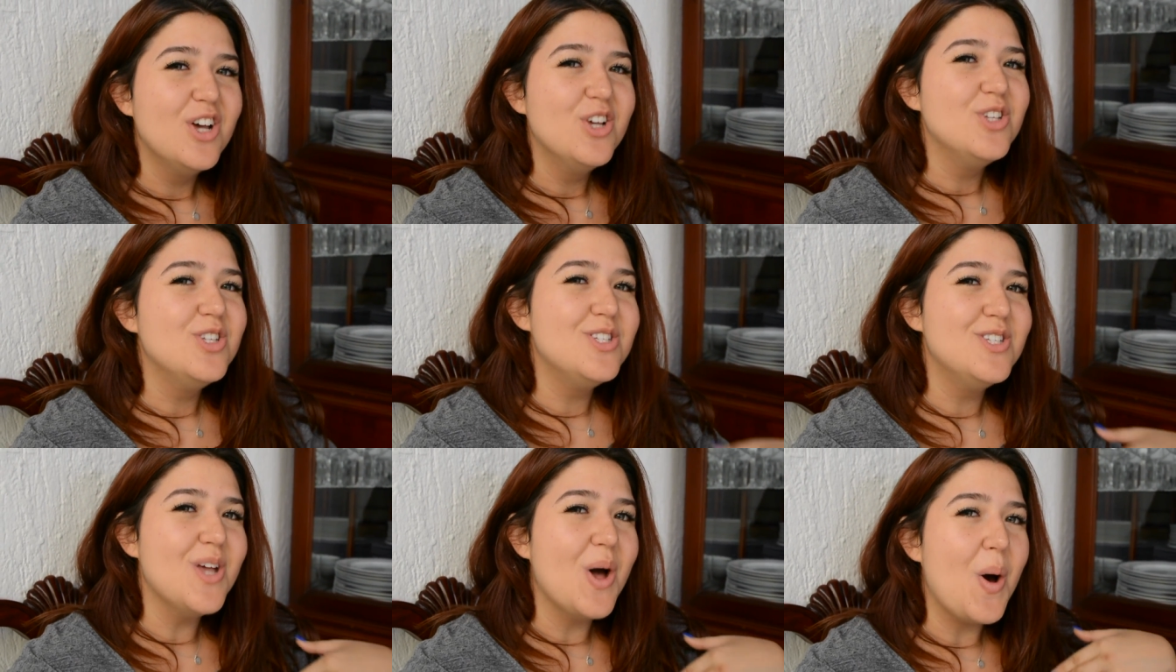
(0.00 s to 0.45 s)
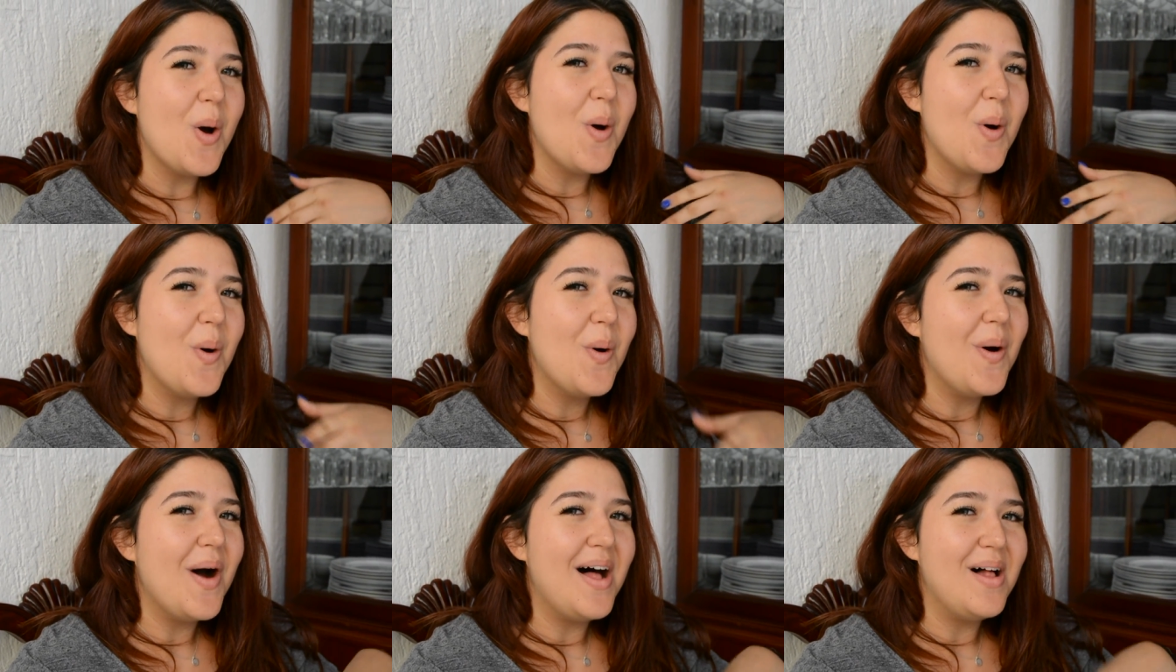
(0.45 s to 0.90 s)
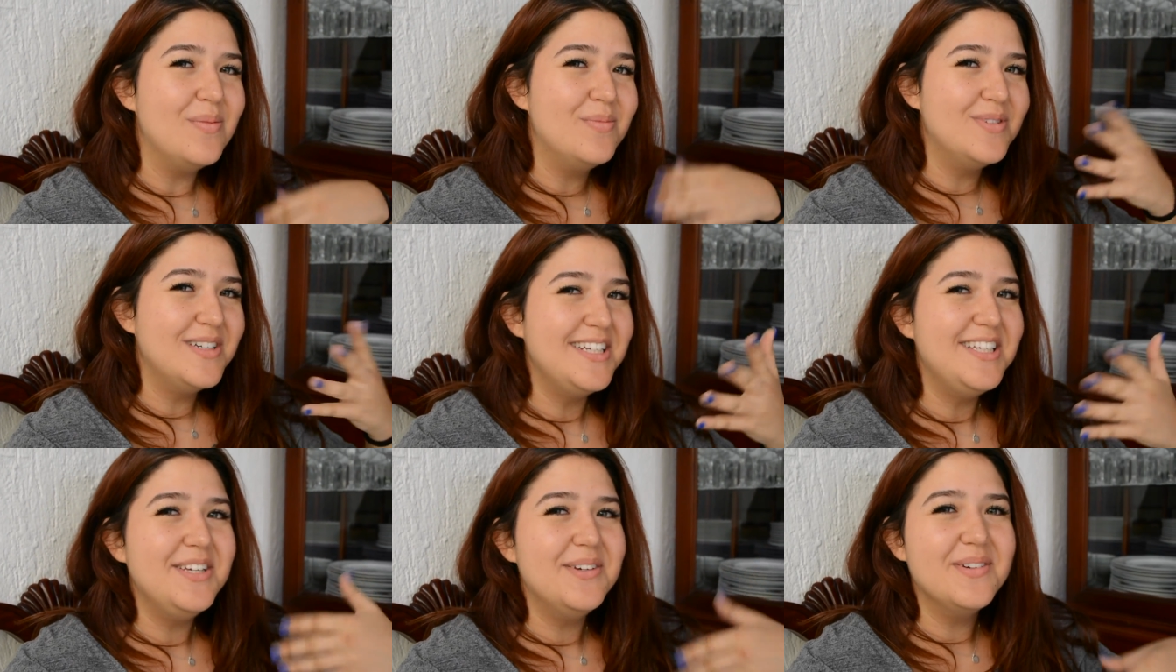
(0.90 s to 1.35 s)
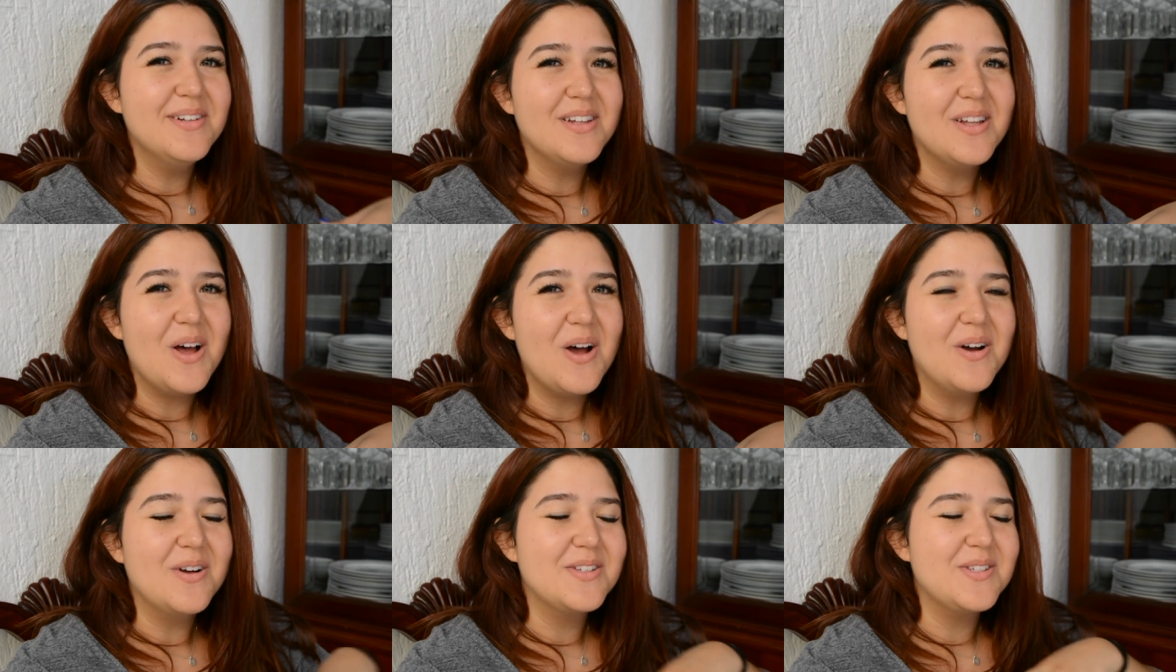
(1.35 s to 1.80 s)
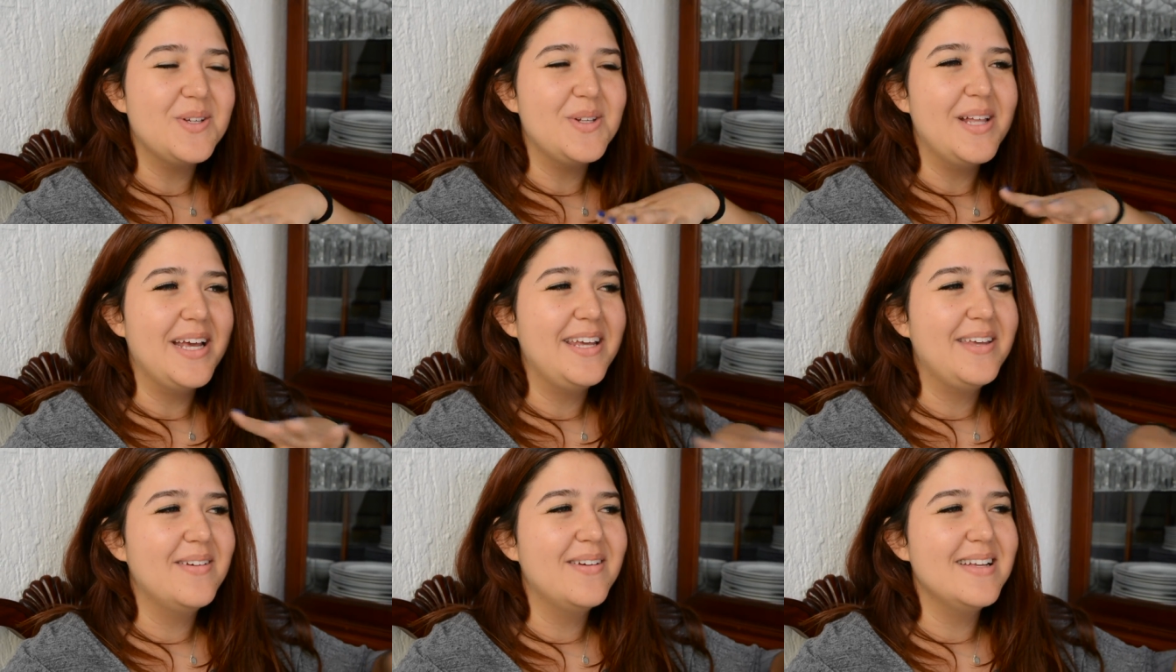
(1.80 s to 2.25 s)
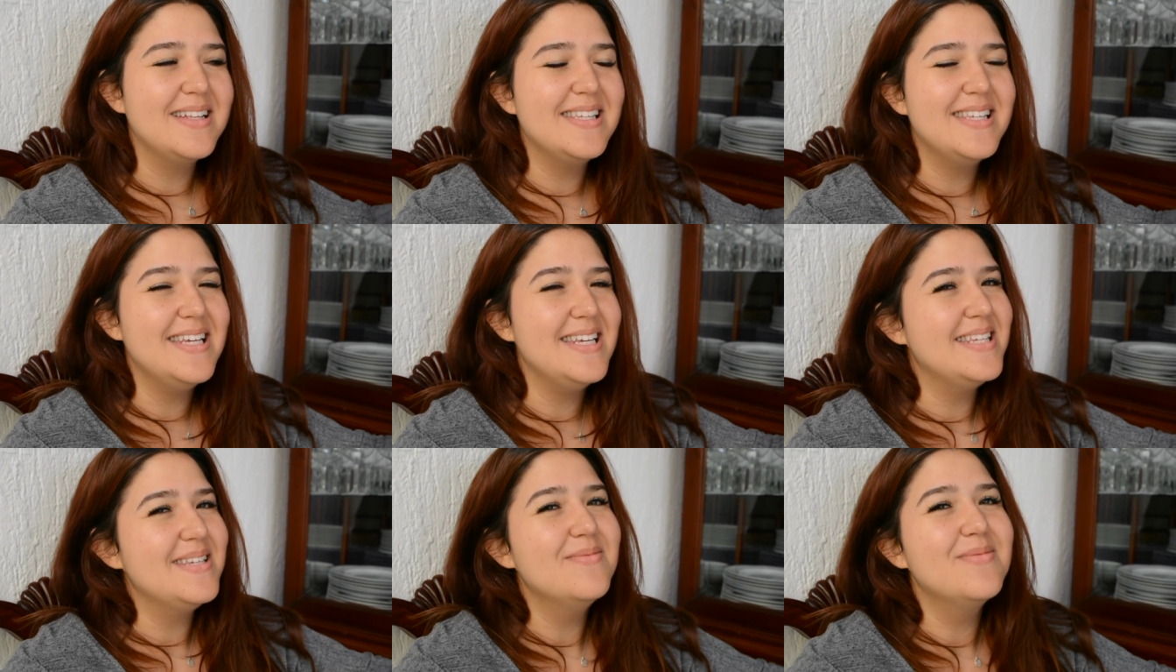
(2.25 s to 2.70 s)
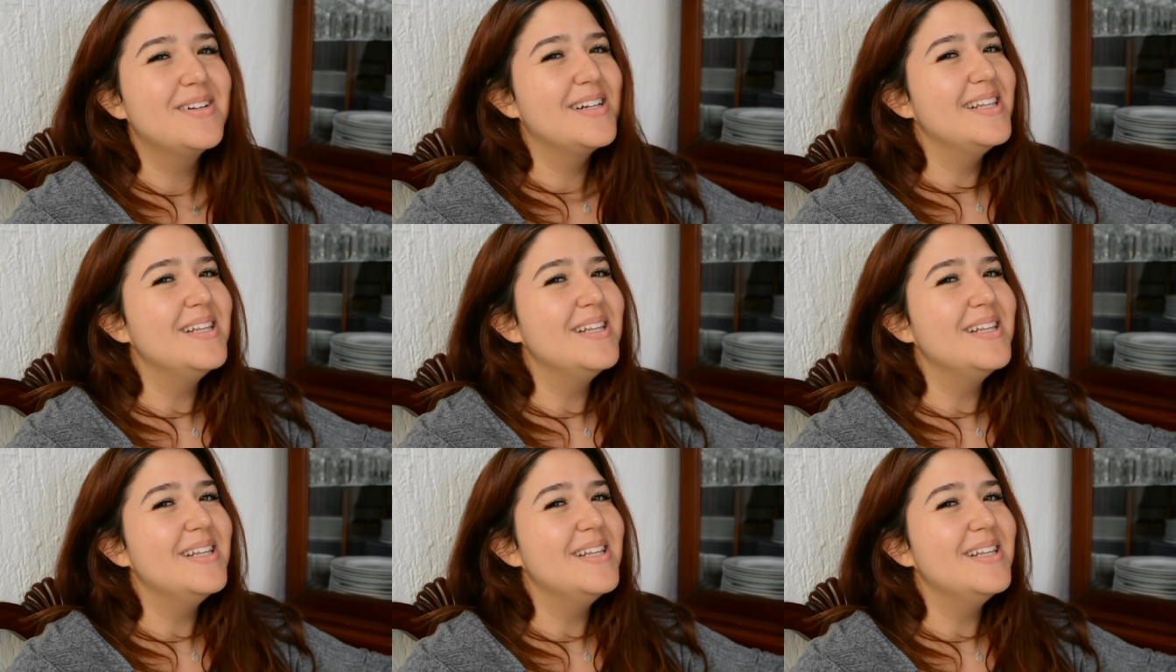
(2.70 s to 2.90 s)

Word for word: So I'll bring you along so like you can see some